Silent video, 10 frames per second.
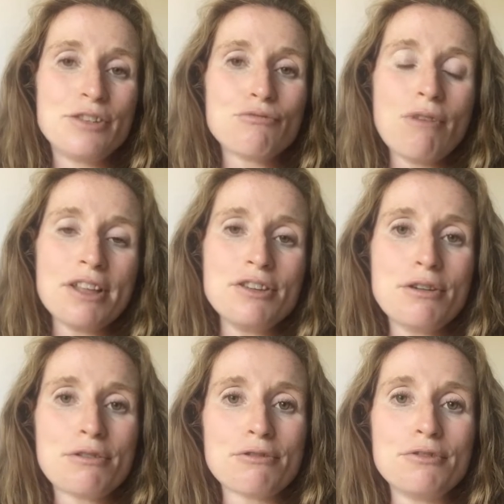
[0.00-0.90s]
is run you
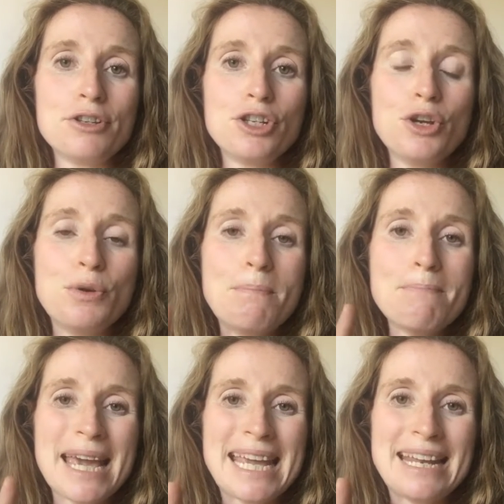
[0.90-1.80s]
through the two
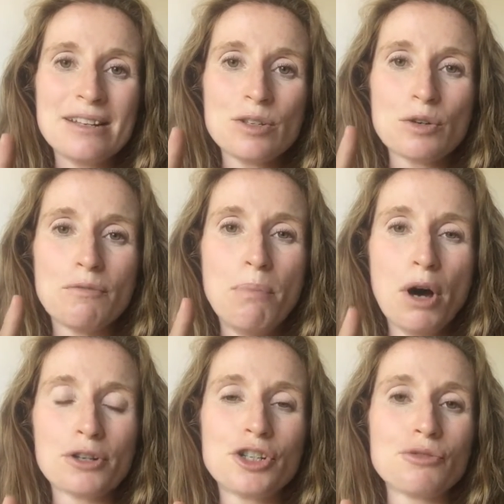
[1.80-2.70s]
main sort of
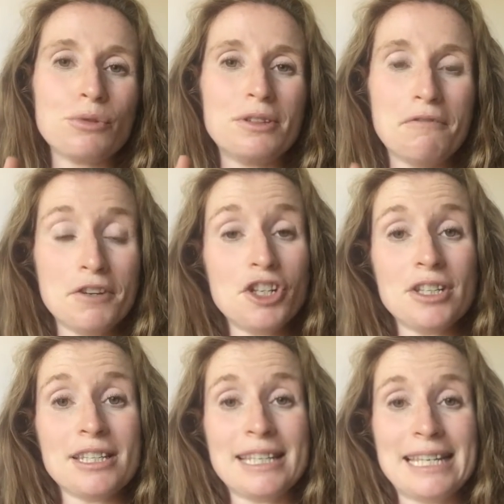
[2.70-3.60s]
postural
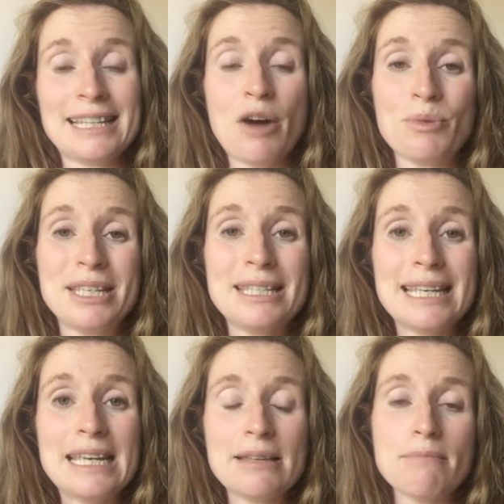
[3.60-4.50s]
deficiencies that we
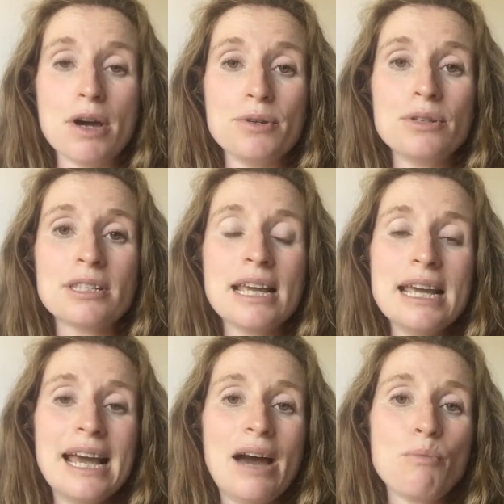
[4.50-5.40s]
see the most
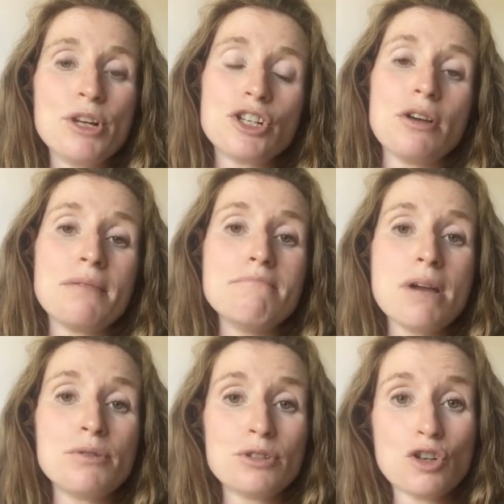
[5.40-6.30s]
and which are the
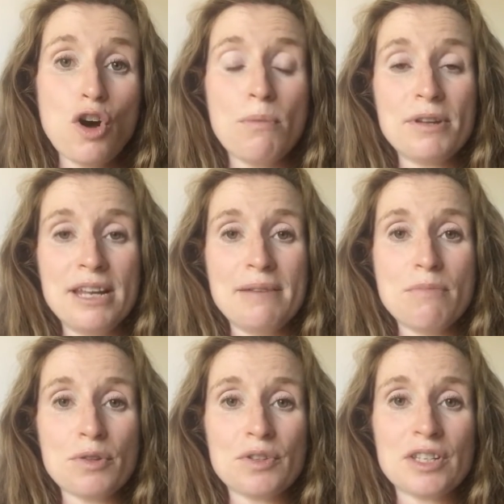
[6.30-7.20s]
most common in
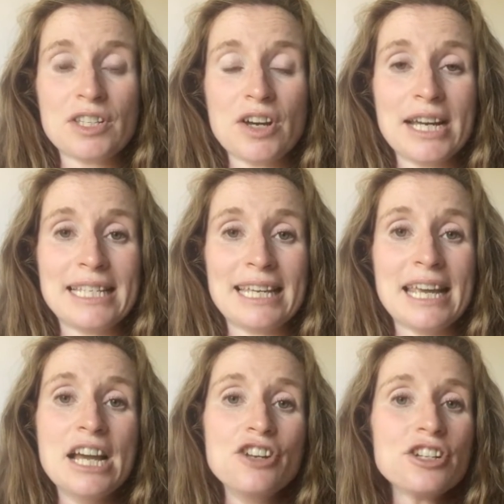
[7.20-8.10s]
modern society,
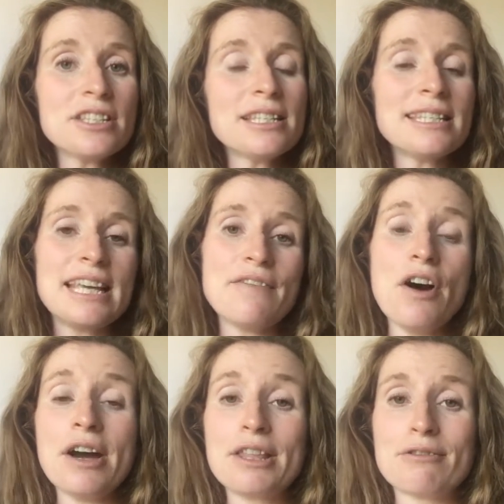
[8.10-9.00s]
just to see if
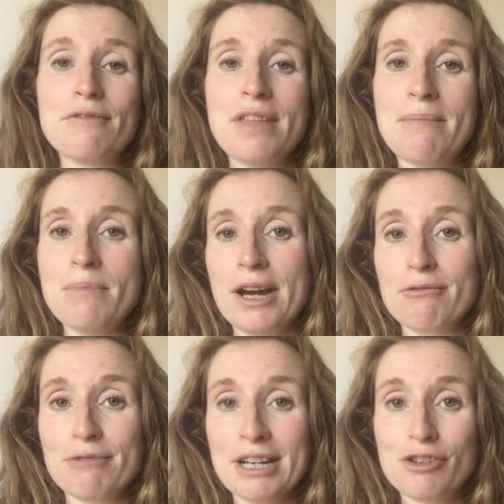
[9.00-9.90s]
either of them
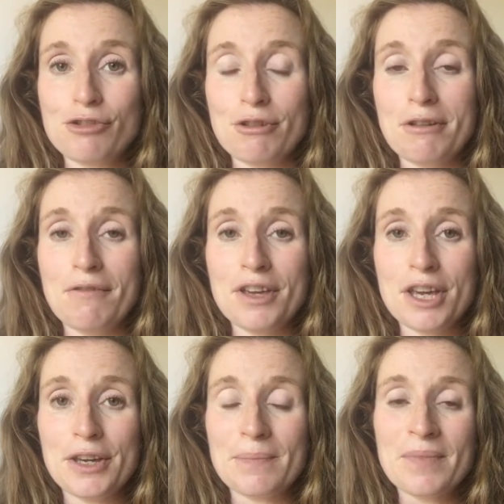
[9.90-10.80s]
might ring true for
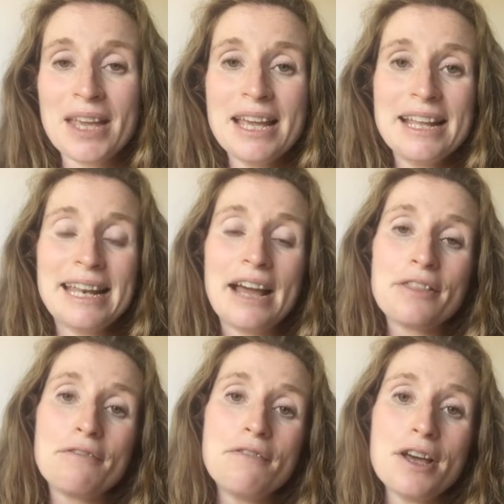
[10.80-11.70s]
you. Now,
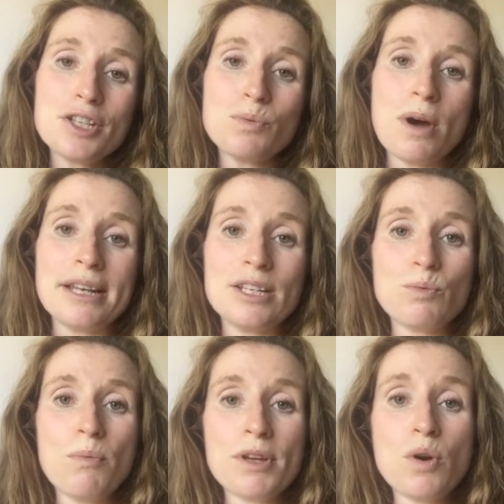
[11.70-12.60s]
the first one is
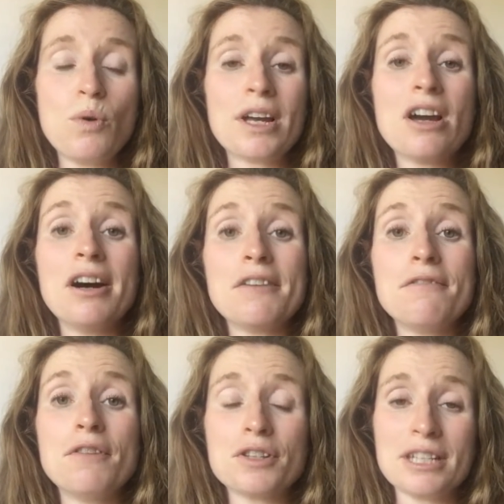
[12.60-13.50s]
what we call a
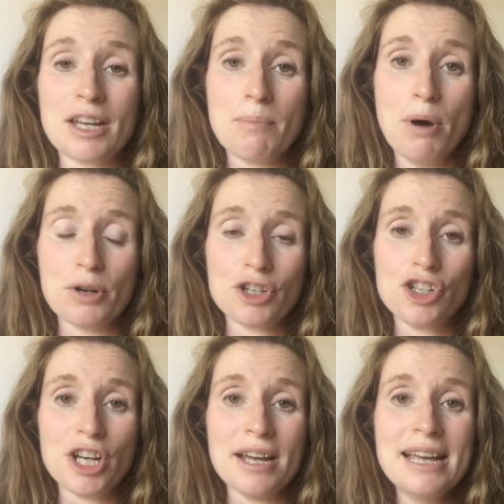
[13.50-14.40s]
kyphotic
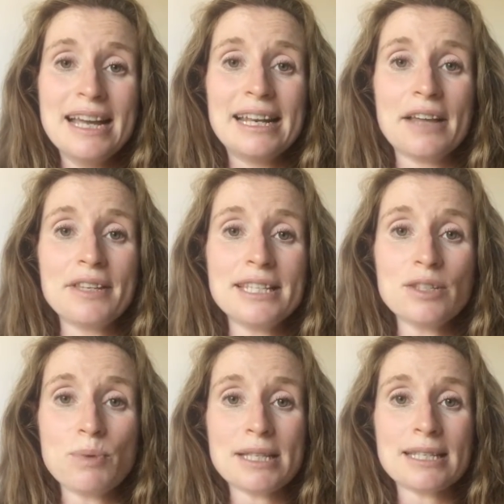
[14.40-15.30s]
posture. Now, this
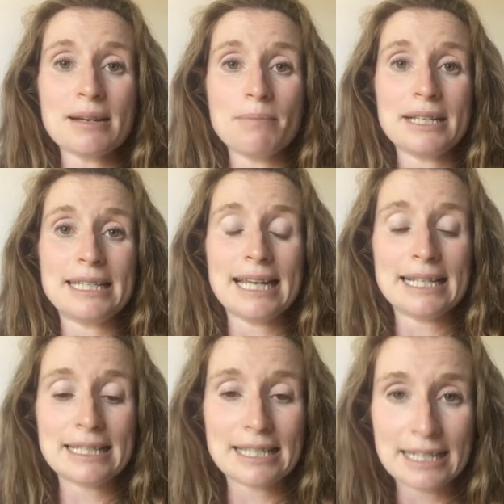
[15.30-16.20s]
is when somebody
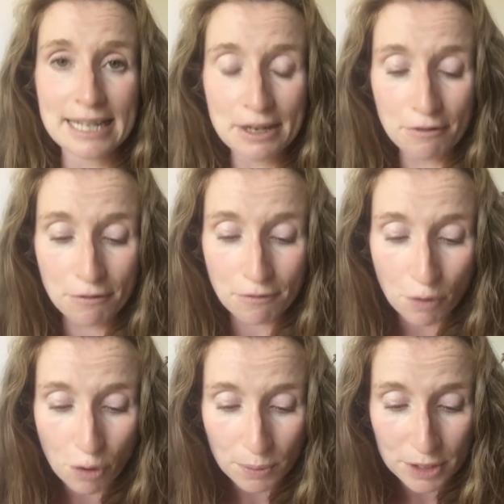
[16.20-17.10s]
tends to lean
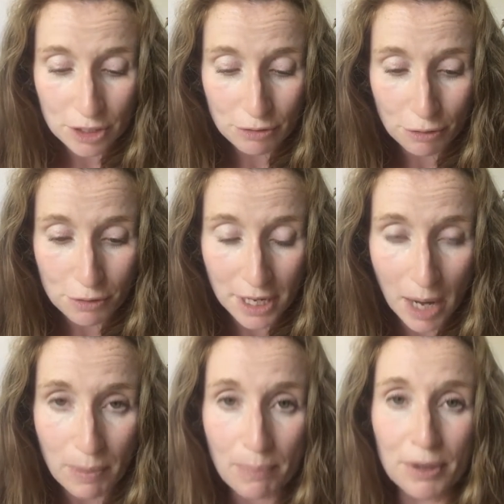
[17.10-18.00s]
forwards through the
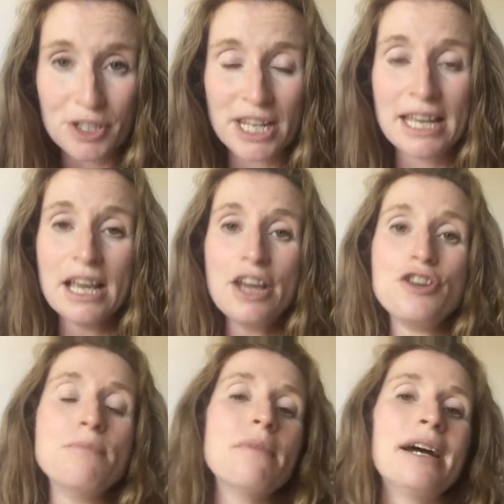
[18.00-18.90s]
upper body.
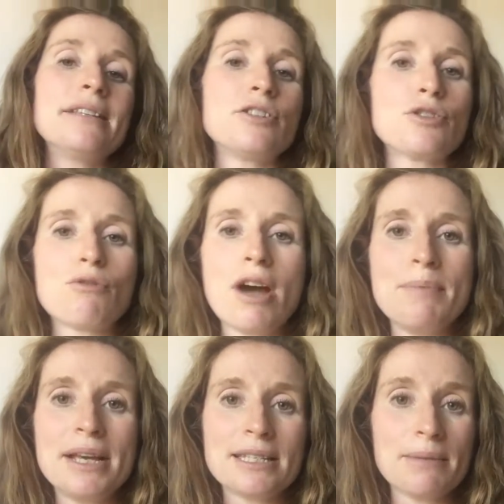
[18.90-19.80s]
You might describe
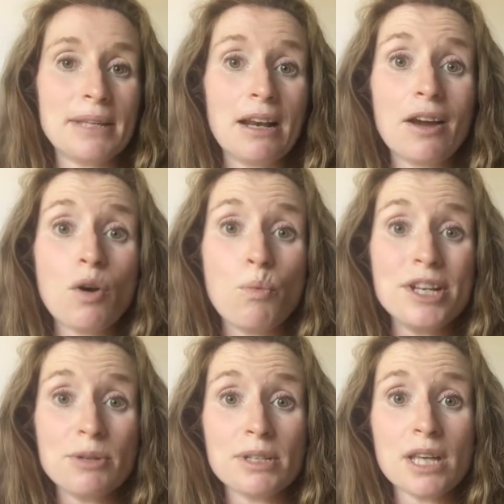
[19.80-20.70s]
it as something like a
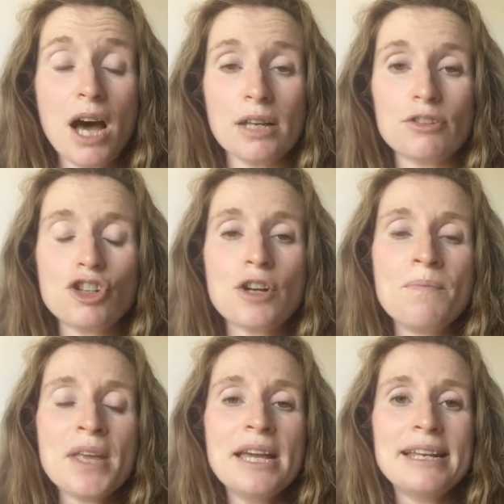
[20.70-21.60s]
widower's hunch.
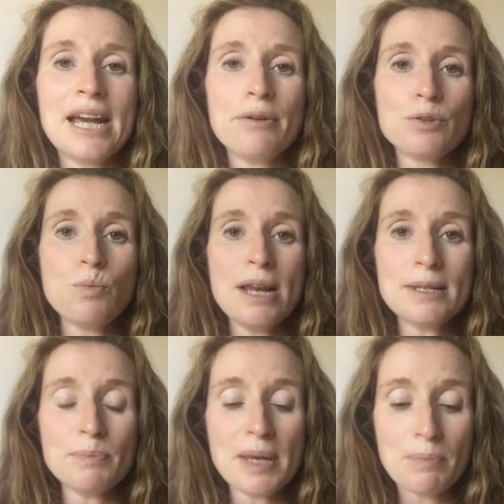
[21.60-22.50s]
Now, as well as
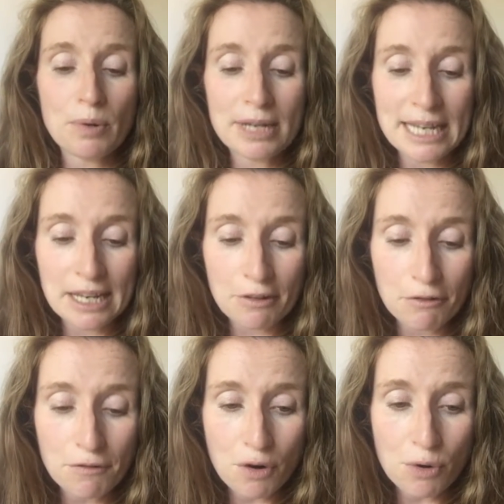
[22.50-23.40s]
people leaning
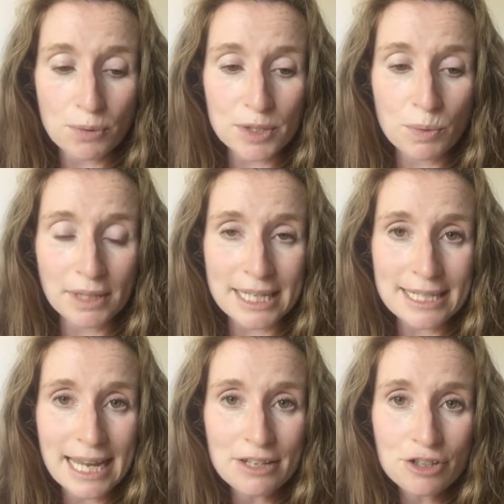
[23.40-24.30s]
forwards, what they
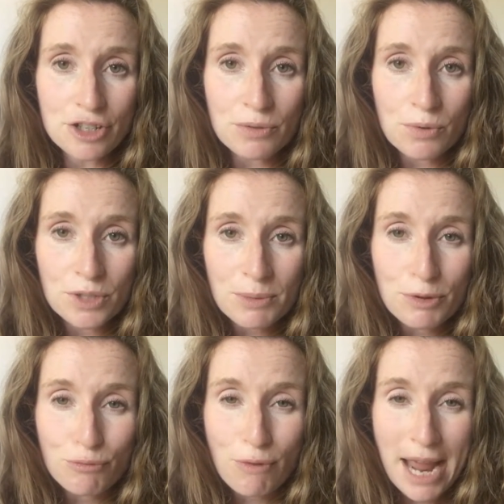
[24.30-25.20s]
tend to do also
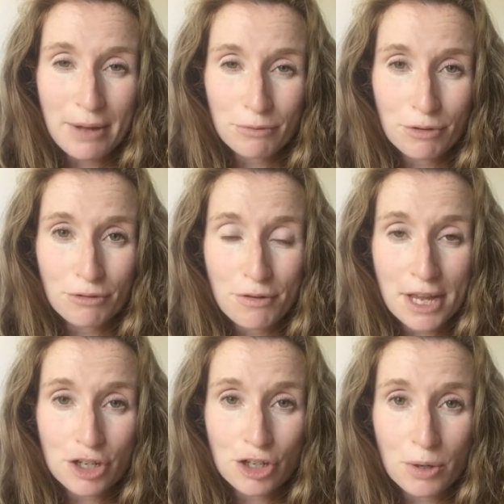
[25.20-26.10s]
is round through
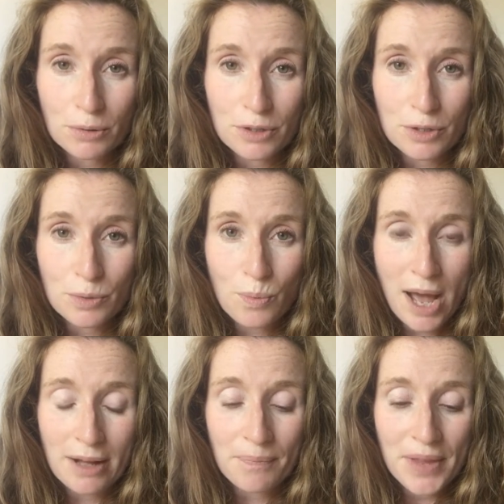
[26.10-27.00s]
their shoulders as
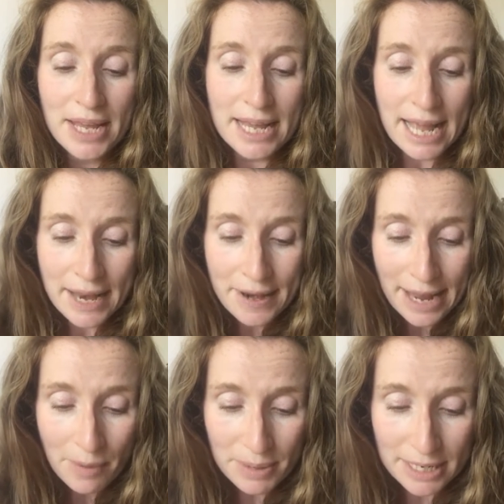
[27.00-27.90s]
well. And
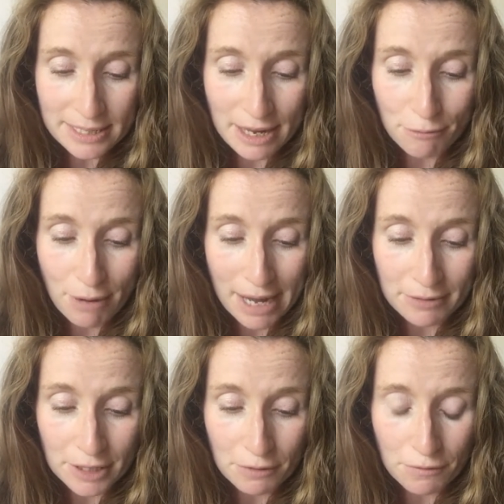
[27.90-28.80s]
now, because they're
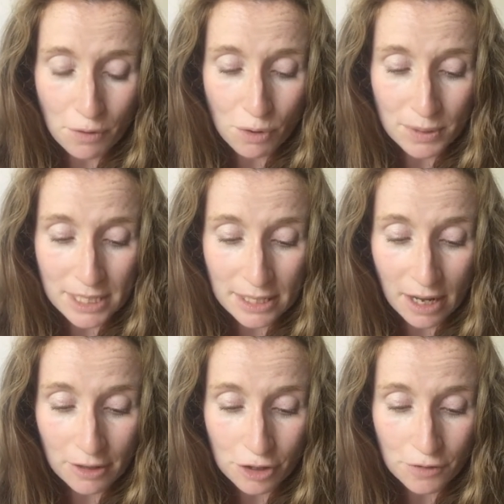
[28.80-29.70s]
rounded forwards and
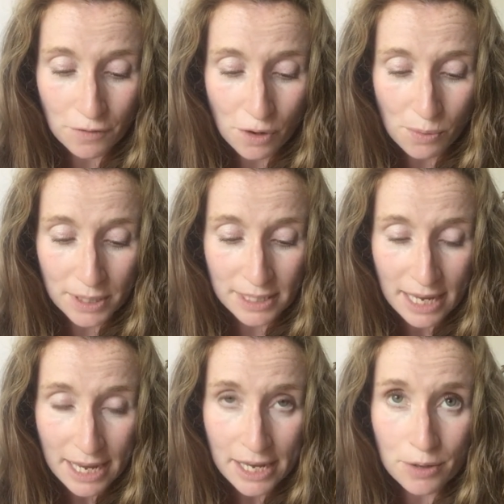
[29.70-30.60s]
hunched forwards,
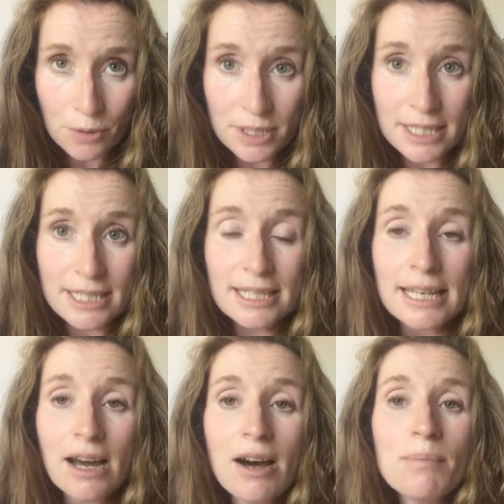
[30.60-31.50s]
in order to
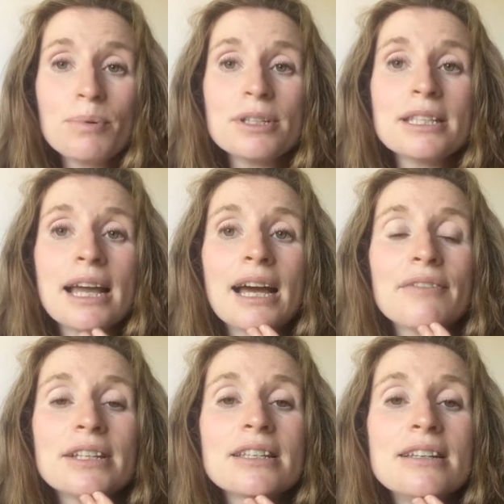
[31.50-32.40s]
see upwards, they're
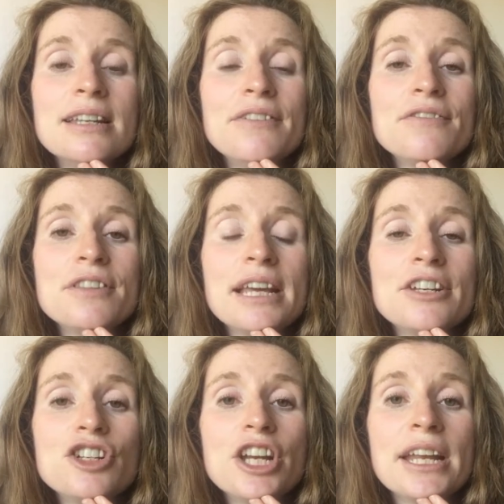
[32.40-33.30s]
having to lift their
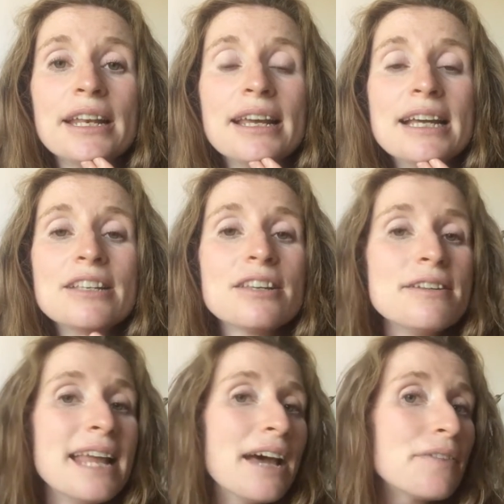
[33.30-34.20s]
chin. So
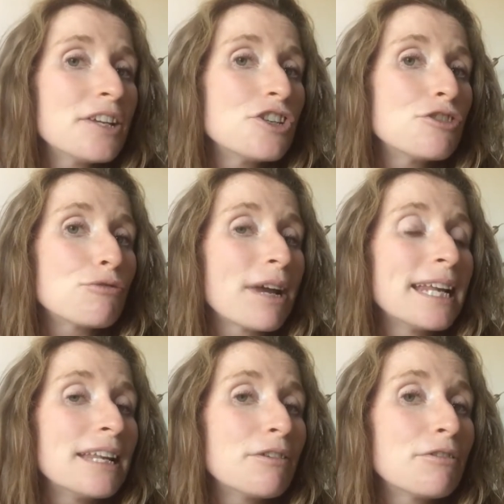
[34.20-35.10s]
now they're
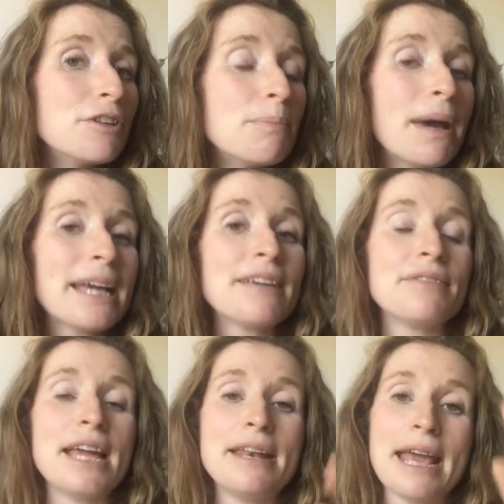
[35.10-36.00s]
straining through the back of
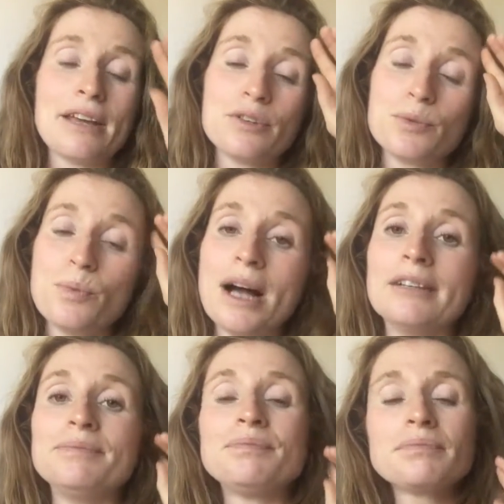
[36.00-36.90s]
their neck as well.